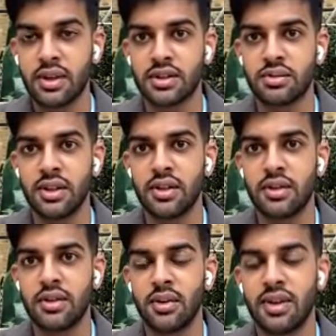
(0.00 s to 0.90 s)
Because one of
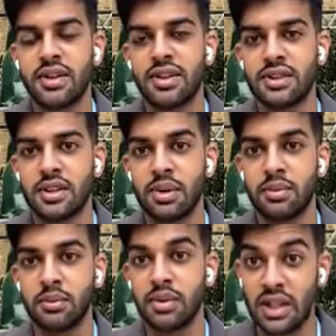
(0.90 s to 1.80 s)
the things that
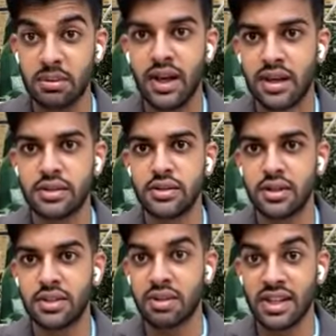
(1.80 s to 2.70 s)
people really buy into
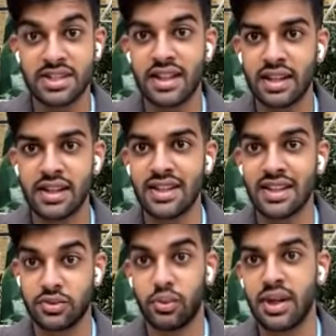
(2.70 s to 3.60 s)
is personality
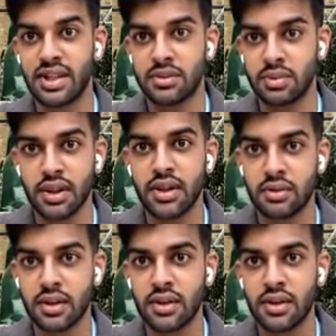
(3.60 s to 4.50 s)
as well as the product,
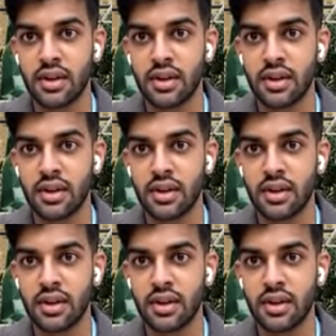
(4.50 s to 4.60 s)
right?